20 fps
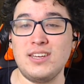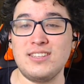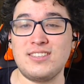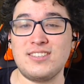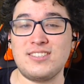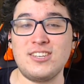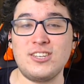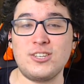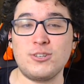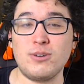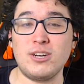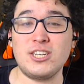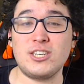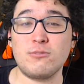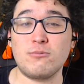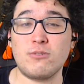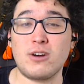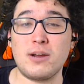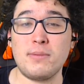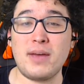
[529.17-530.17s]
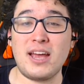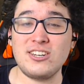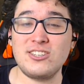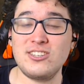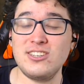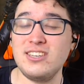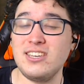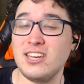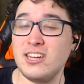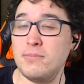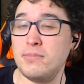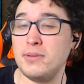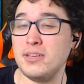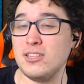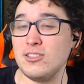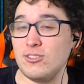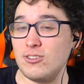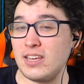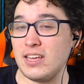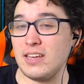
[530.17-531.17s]
It's a situation where I'm actually going to be
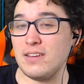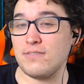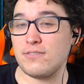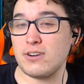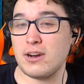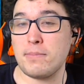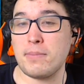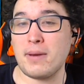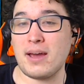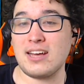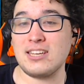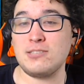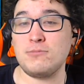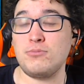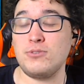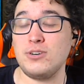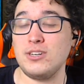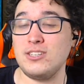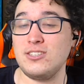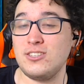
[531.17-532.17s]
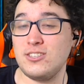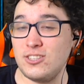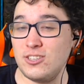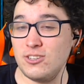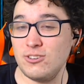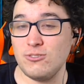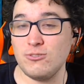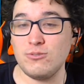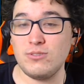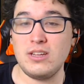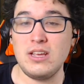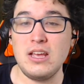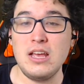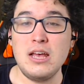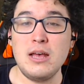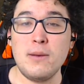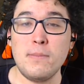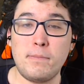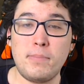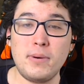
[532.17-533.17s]
looking for a pass pretty soon,
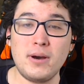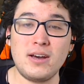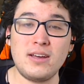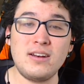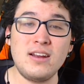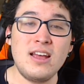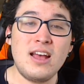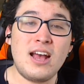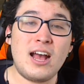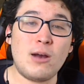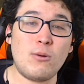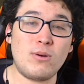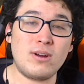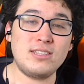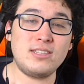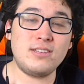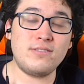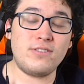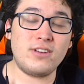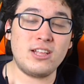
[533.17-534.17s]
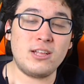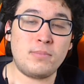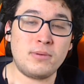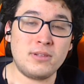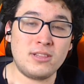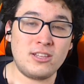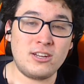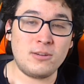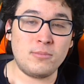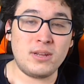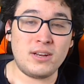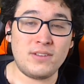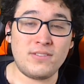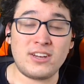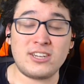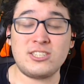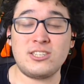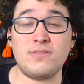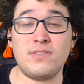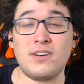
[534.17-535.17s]
but I want to develop a little bit of
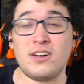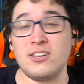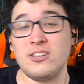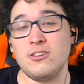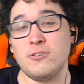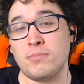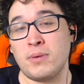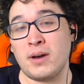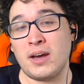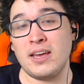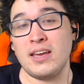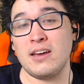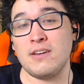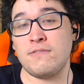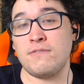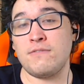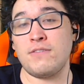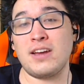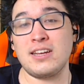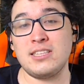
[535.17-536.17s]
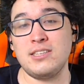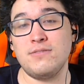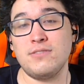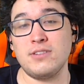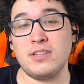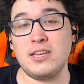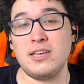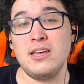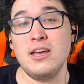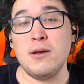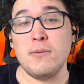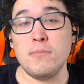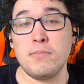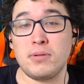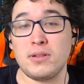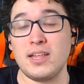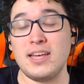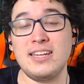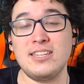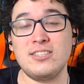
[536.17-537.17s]
extra value by effectively
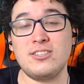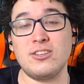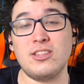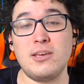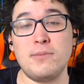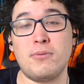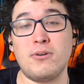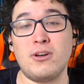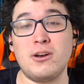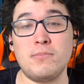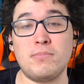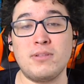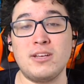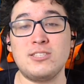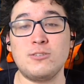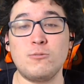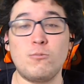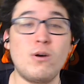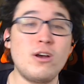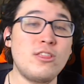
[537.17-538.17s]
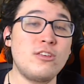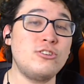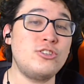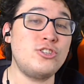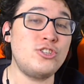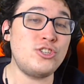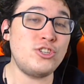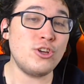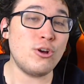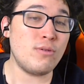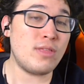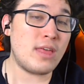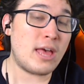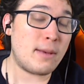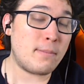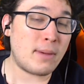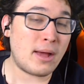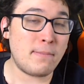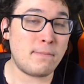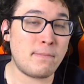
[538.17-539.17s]
playing until the opponent plays a weather, so
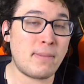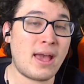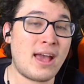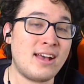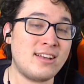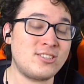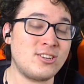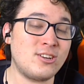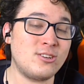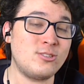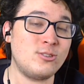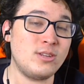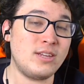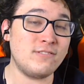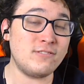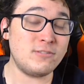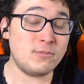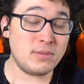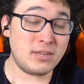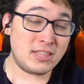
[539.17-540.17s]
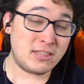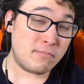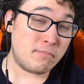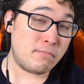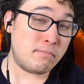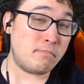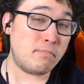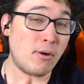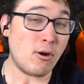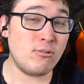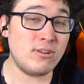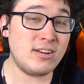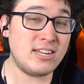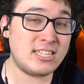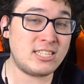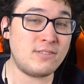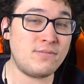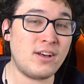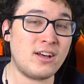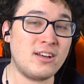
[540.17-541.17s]
that my pass also gives me the
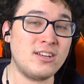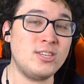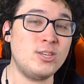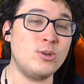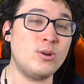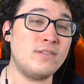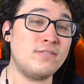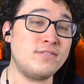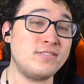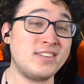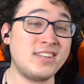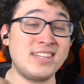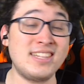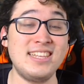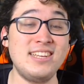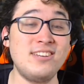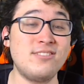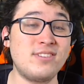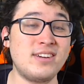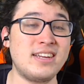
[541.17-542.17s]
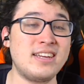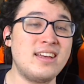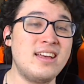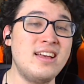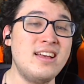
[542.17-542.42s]
bonus value of clearing